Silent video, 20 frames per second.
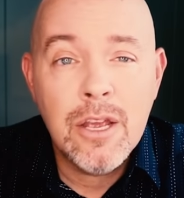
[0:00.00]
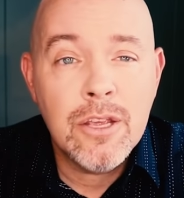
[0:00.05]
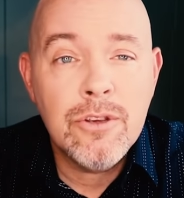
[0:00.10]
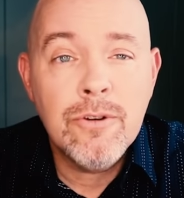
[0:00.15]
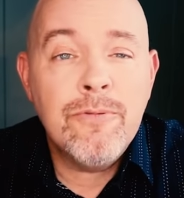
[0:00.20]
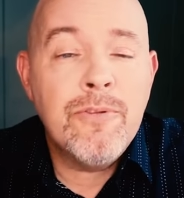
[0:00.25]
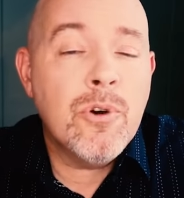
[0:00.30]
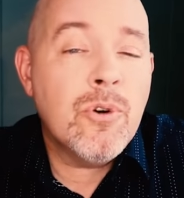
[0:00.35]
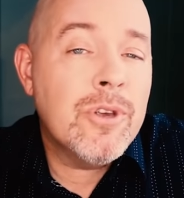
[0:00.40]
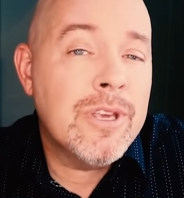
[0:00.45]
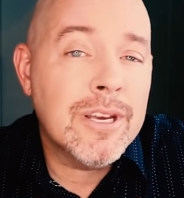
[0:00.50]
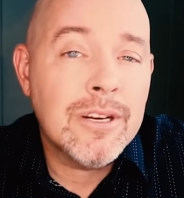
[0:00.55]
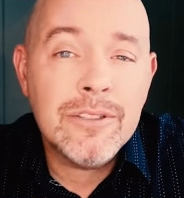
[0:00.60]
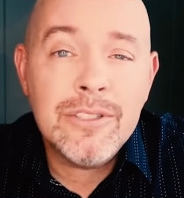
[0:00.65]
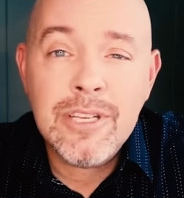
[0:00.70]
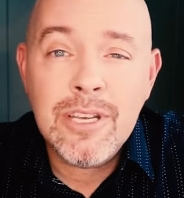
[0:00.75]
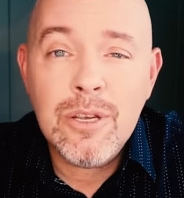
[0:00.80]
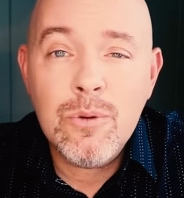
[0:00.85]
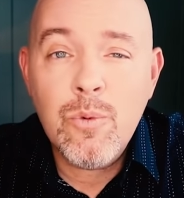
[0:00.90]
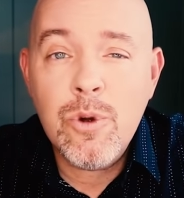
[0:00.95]
You'll feel
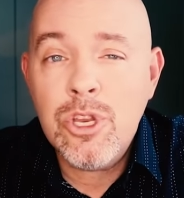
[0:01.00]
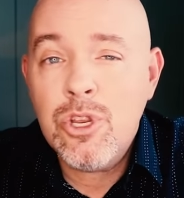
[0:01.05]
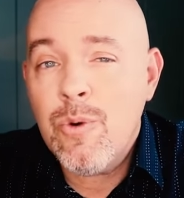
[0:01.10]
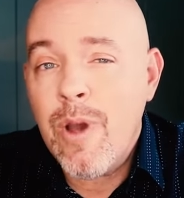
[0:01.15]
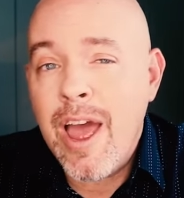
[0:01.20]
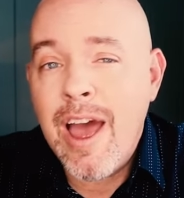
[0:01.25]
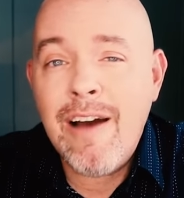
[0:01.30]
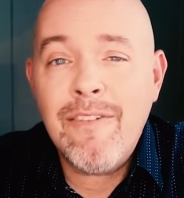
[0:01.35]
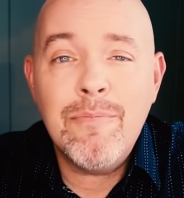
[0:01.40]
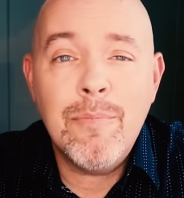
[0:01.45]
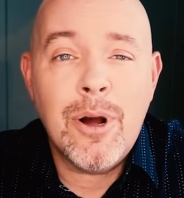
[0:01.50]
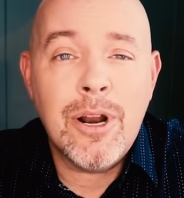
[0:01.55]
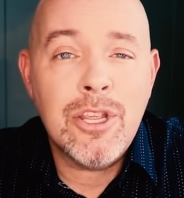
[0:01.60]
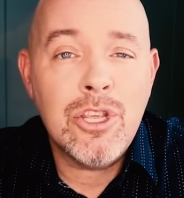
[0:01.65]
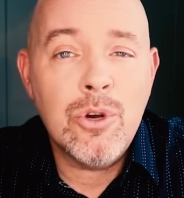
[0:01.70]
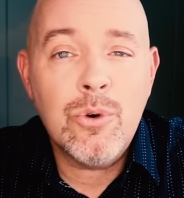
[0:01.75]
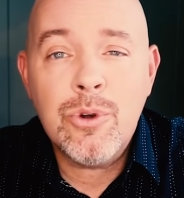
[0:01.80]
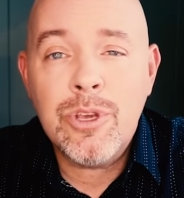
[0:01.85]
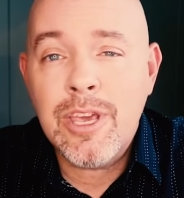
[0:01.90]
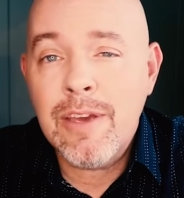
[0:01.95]
guilty when you have money.
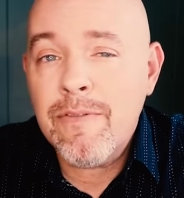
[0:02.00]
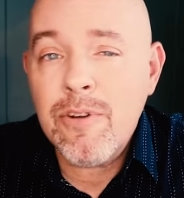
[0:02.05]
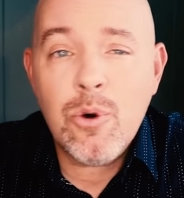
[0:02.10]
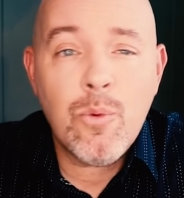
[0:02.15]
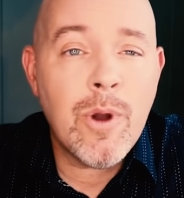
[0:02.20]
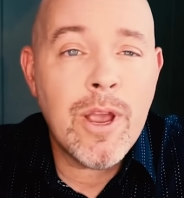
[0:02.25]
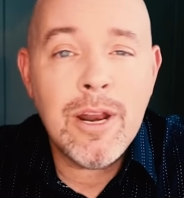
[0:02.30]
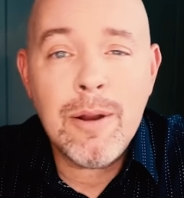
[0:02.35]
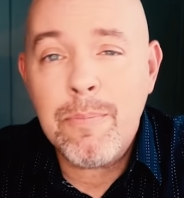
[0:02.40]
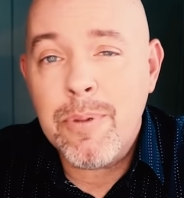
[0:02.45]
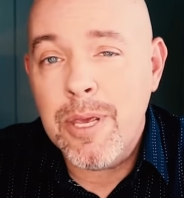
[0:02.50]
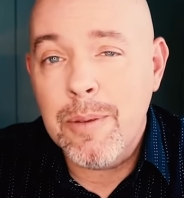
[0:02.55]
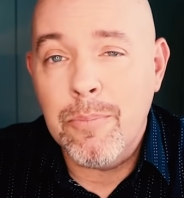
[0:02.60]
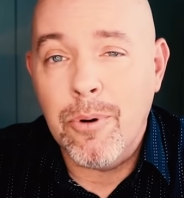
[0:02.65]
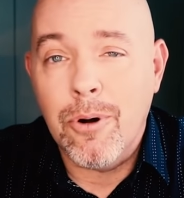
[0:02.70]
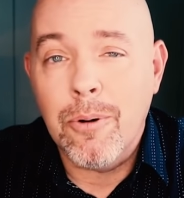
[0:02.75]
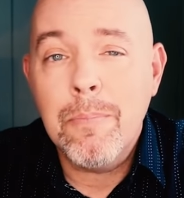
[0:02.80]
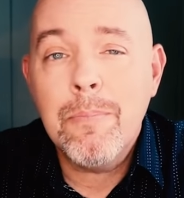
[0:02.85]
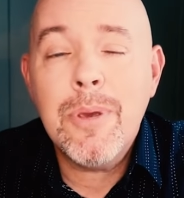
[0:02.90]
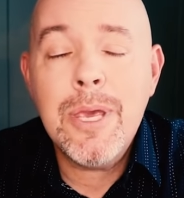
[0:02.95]
You'll give it away to
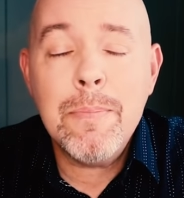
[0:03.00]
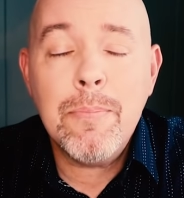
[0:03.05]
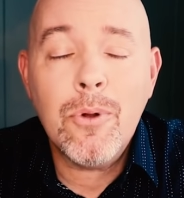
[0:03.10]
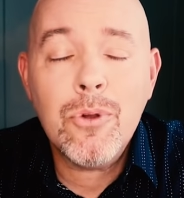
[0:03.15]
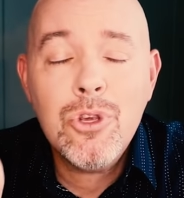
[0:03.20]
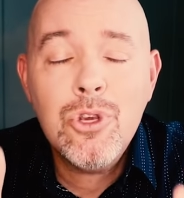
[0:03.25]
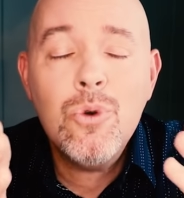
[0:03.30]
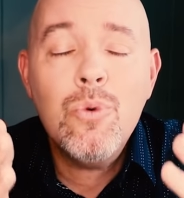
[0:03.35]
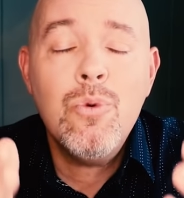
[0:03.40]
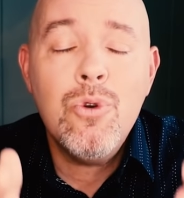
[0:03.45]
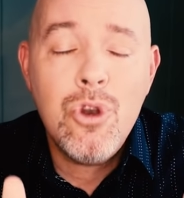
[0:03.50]
people. People you